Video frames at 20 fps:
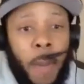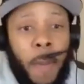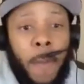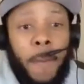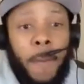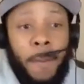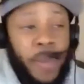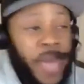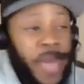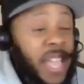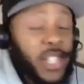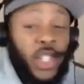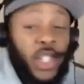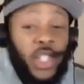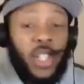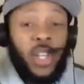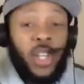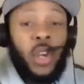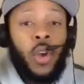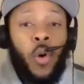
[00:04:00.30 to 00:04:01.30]

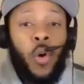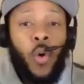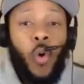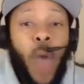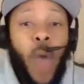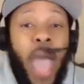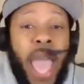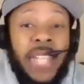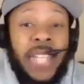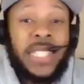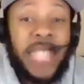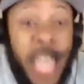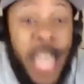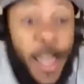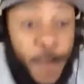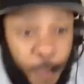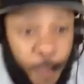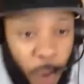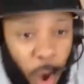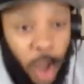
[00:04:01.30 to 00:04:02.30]
Bitch, who has he
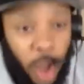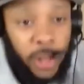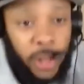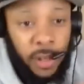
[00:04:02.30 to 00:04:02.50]
fought?